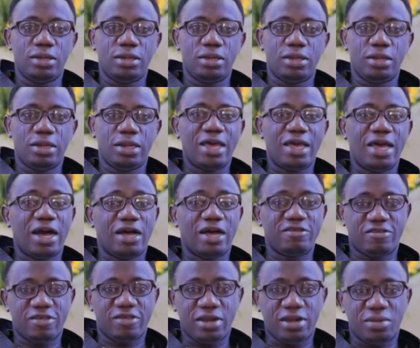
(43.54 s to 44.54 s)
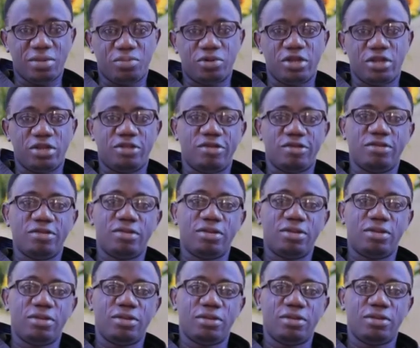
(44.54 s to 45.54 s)
they are celebrating
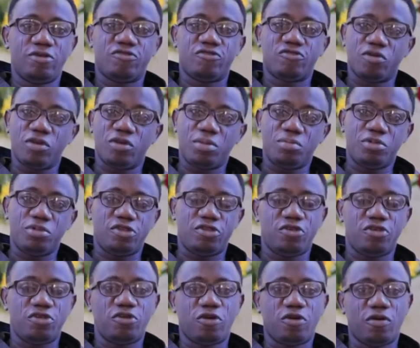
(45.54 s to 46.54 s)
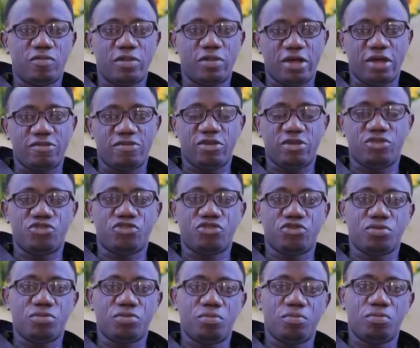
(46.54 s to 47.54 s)
the solemnity of the
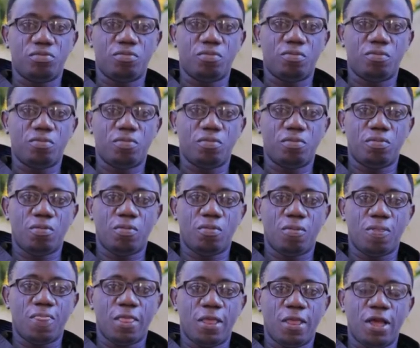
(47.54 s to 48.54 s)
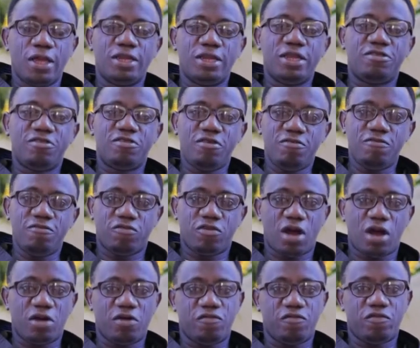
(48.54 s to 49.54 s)
Ascension. The theme for
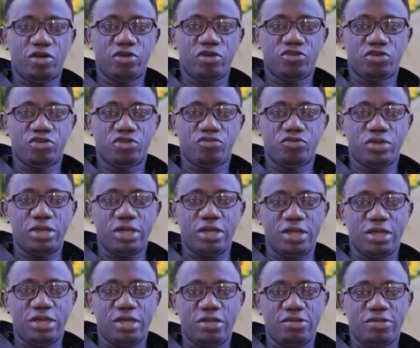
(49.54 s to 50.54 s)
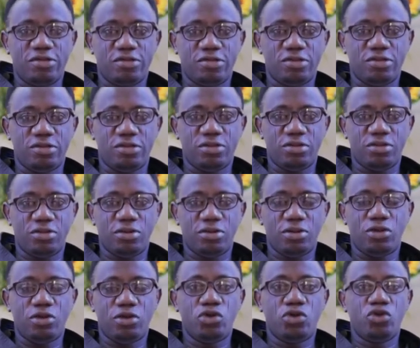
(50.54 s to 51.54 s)
our reflection today is,
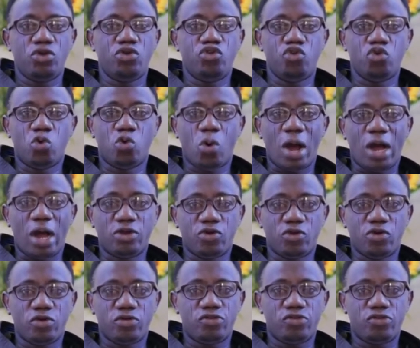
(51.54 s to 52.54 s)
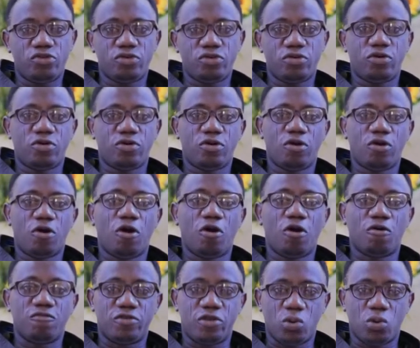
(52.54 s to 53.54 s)
"You are not
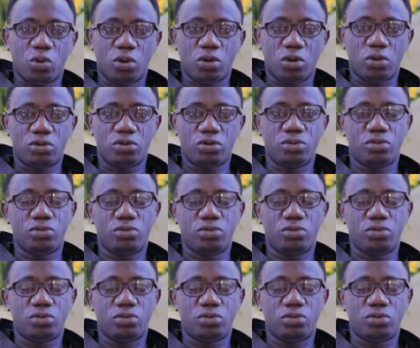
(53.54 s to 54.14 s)
of the world."